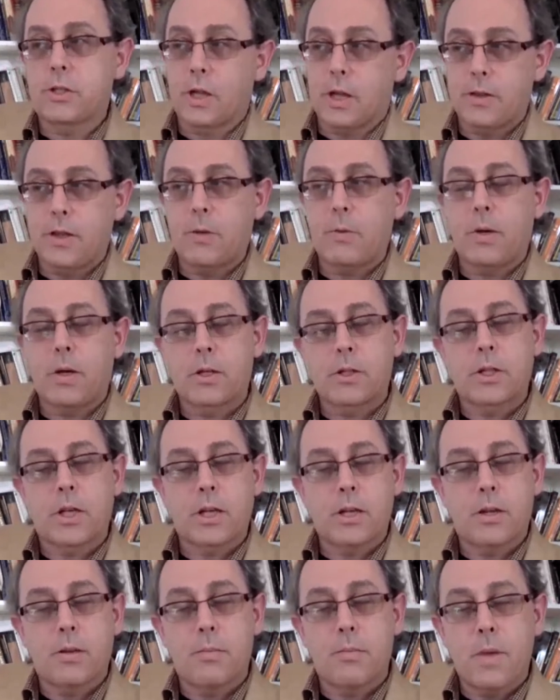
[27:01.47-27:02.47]
and I think we can
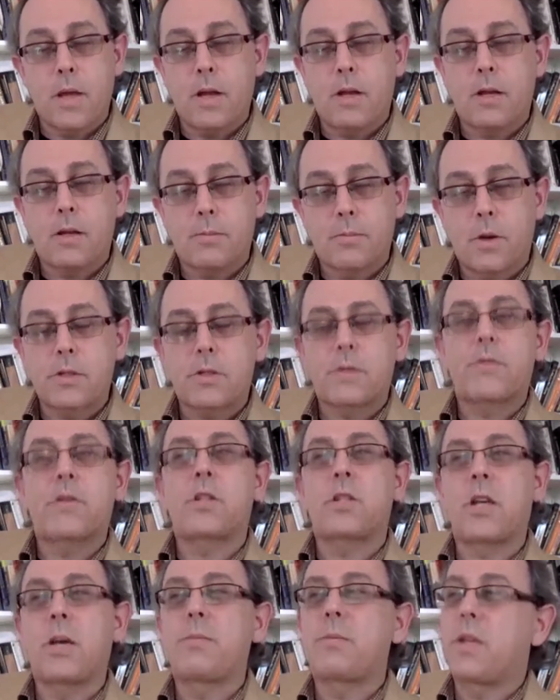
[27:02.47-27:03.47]
say much of the
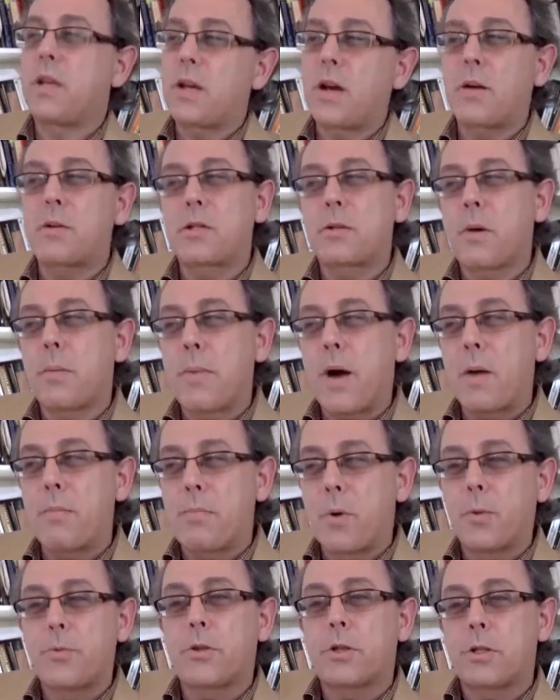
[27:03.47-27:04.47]
same thing as about
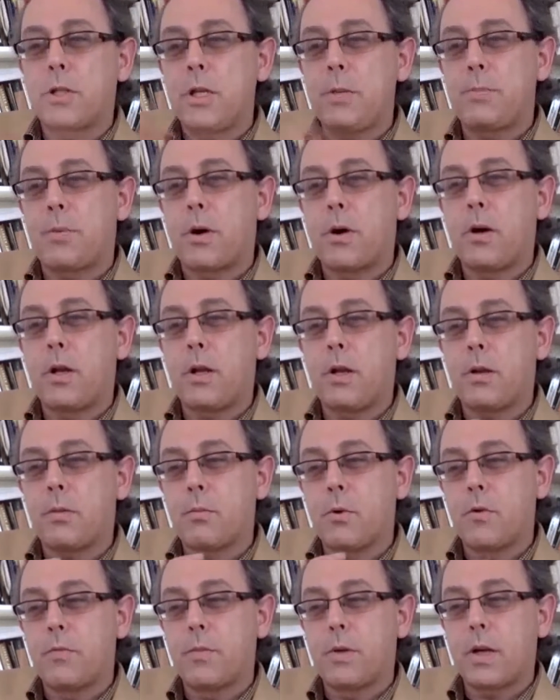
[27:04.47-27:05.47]
both the Tea Party
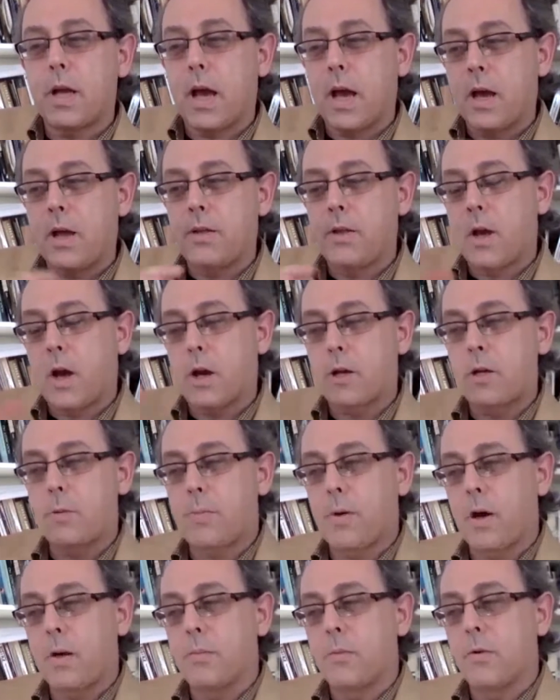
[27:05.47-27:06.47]
movement and the
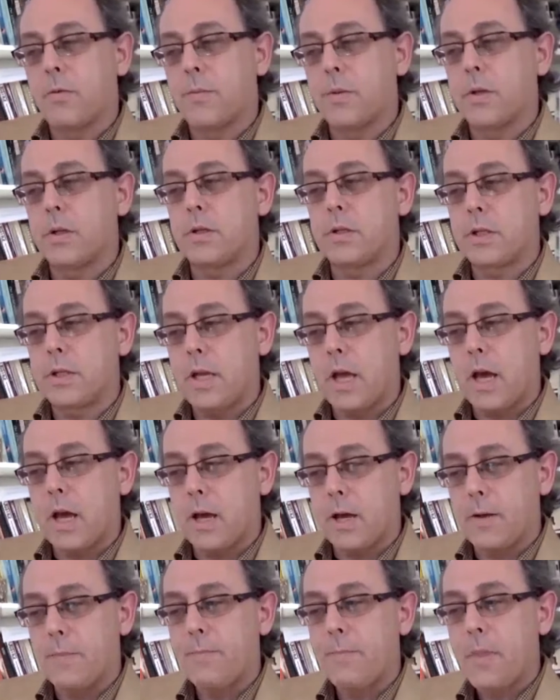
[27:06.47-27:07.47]
Occupy movement
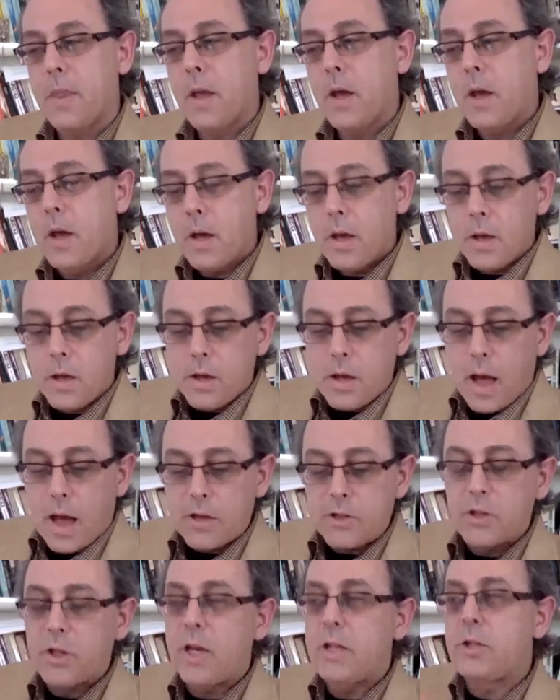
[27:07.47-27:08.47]
today,
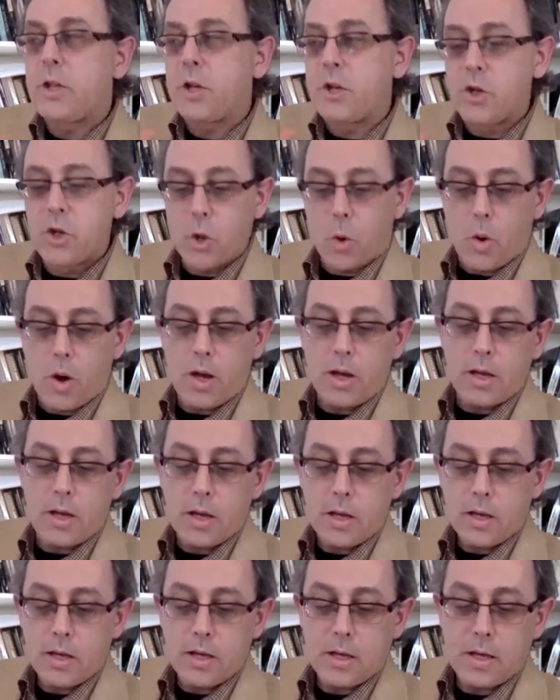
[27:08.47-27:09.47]
has led to joy
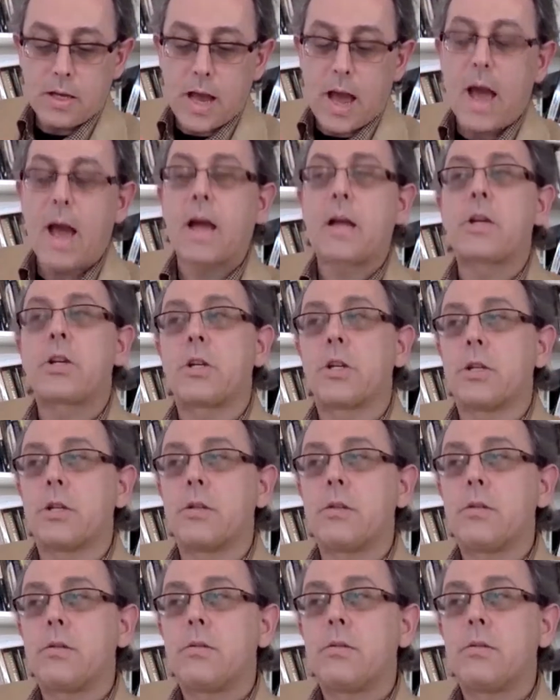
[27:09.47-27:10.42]
in action,